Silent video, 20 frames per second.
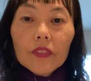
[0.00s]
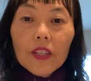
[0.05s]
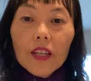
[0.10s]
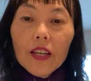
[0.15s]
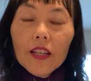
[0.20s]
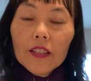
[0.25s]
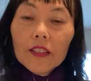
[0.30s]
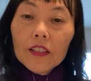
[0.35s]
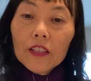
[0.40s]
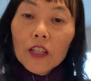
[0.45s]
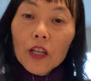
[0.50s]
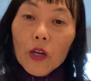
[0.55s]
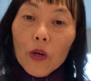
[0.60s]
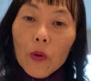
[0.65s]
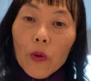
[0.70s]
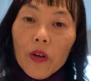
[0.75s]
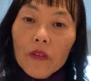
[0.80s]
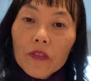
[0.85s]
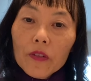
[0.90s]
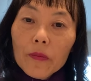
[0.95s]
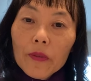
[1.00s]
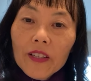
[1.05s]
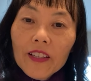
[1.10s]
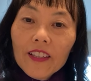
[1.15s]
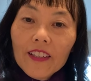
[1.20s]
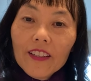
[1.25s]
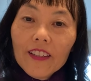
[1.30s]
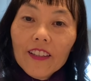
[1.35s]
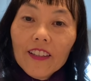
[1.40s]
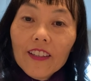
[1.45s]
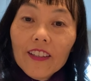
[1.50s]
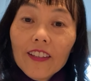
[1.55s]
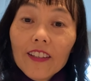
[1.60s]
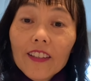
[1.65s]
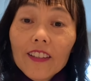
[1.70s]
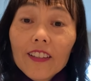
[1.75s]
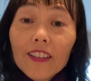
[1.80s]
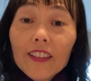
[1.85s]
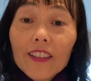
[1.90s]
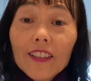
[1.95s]
Hello, everybody.
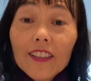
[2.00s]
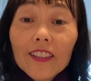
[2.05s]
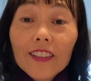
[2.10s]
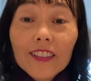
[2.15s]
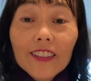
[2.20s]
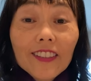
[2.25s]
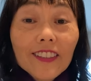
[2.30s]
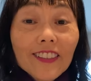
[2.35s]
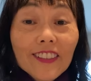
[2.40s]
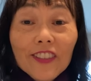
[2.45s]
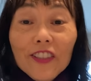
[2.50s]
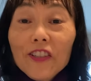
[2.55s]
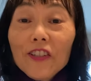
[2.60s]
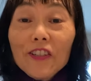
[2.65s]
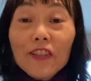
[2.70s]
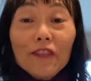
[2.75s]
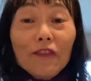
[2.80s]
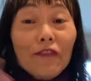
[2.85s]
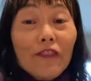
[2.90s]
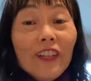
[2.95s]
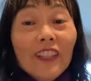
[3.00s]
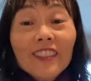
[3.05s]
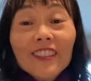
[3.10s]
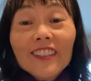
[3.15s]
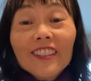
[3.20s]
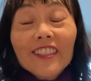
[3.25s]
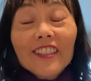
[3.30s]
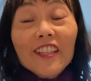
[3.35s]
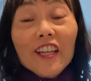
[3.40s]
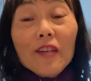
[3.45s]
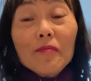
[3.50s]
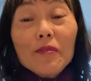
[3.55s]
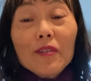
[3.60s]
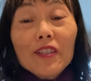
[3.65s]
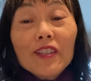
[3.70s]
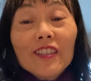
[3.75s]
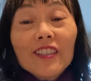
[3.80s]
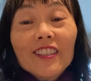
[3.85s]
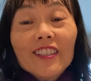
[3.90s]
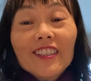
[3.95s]
It is your friendly
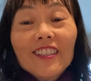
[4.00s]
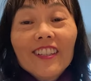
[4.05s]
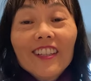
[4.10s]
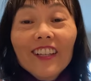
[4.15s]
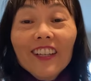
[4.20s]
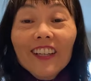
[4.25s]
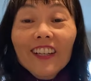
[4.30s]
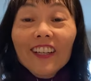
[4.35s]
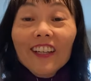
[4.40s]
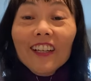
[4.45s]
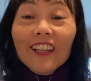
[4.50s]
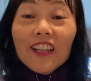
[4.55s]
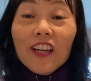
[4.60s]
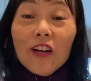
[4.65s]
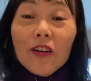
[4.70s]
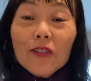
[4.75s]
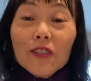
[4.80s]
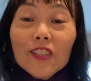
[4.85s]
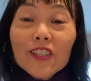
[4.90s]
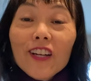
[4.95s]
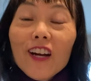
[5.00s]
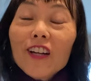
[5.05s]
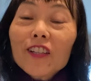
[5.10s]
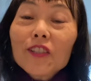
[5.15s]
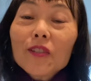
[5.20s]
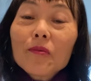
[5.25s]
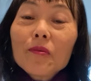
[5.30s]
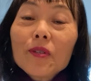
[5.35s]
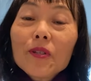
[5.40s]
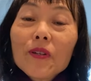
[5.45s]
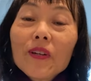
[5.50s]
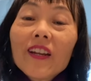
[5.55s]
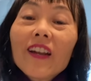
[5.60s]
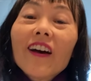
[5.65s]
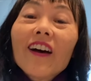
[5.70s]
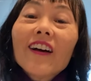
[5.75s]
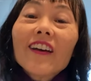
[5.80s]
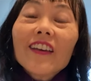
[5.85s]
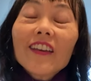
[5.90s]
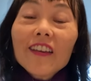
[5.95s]
neighborhood coach, Dr. Wu, and
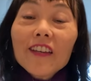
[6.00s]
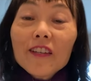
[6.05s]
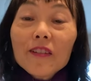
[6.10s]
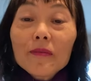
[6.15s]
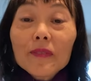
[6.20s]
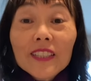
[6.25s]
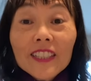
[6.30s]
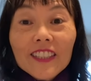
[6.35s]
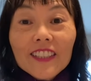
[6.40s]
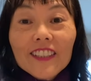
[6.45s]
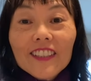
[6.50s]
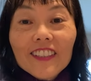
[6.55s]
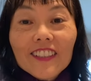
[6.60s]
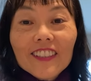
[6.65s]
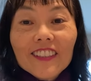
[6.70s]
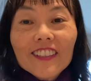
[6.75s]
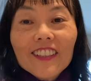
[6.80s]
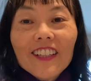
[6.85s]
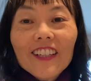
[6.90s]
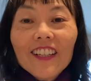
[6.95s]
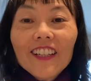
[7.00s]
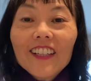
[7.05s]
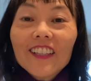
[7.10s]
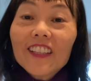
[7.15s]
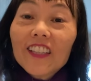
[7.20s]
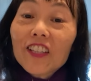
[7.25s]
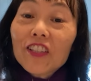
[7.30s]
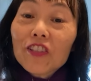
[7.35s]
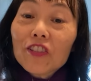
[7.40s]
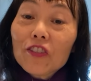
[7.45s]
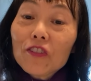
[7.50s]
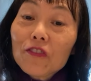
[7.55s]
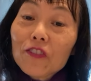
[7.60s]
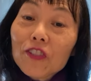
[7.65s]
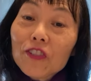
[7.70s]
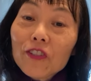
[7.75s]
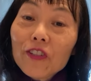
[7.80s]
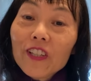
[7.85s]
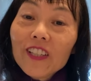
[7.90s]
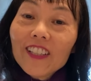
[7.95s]
I am listening. Thank you for
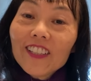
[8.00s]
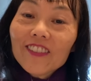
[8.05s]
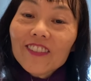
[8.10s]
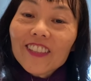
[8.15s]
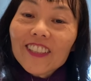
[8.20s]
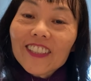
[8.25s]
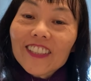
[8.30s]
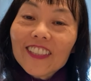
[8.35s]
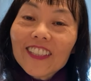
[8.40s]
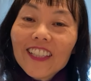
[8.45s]
joining me.